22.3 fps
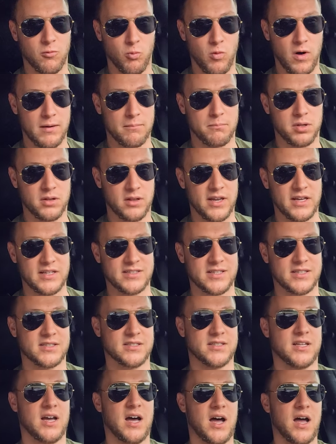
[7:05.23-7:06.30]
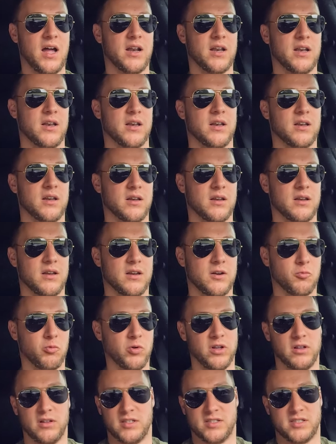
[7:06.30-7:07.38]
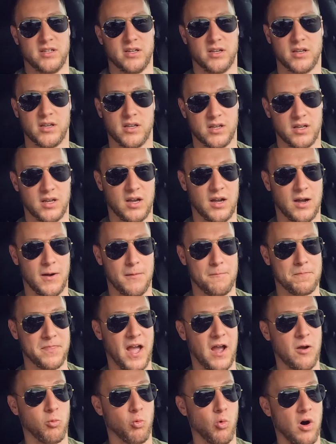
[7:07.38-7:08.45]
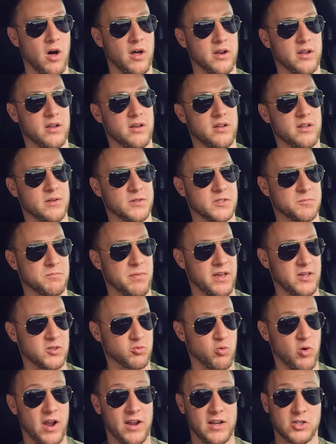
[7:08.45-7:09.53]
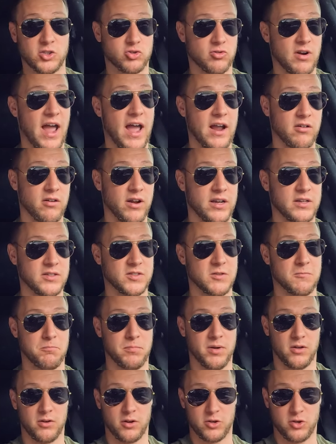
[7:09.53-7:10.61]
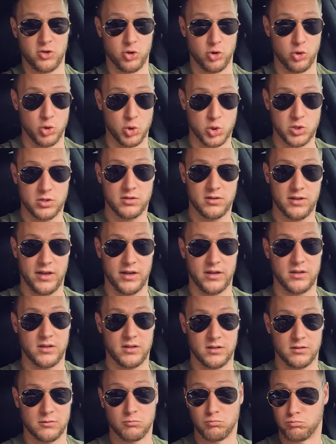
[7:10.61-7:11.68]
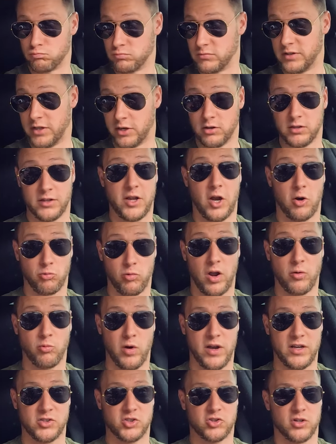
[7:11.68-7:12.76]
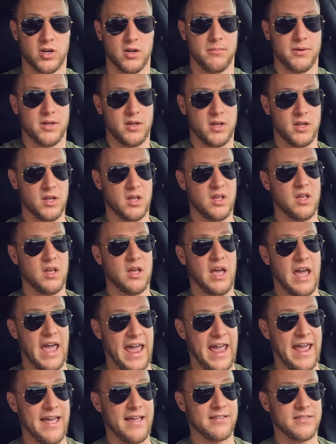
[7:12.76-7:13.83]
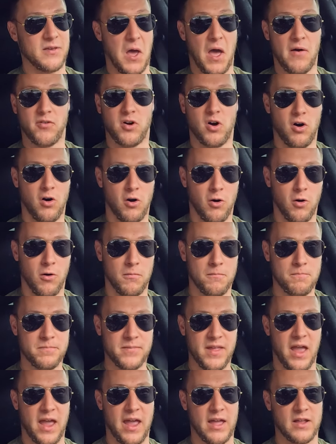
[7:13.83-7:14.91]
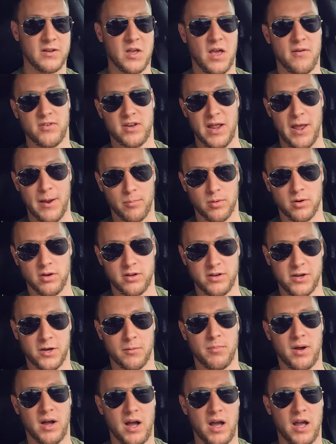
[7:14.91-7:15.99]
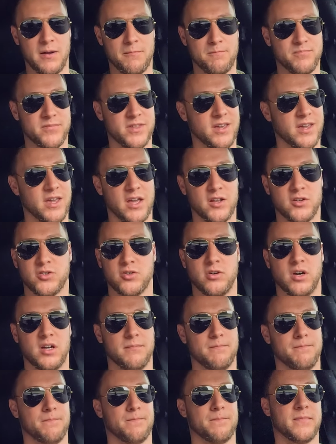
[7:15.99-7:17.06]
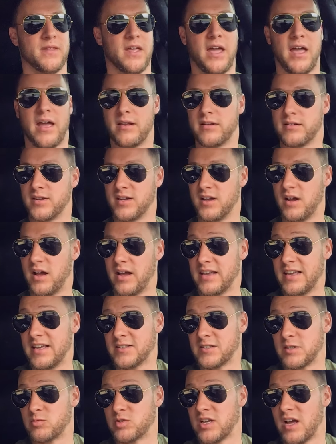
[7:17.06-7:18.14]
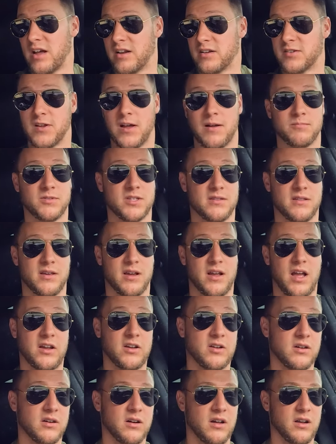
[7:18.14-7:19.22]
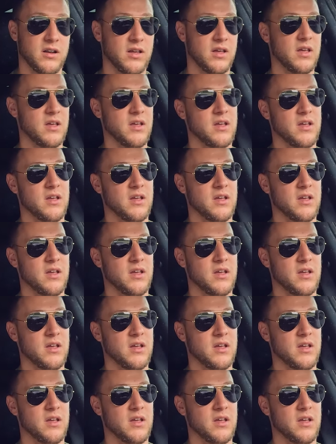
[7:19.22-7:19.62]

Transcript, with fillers: at one place is not realistic. Um, I wanted a space where I can drag race and build a huge, like, literally a runway strip and have a home and have a neighborhood nearby. You can't do it. And uh, I guess I was kind of dumb to think I could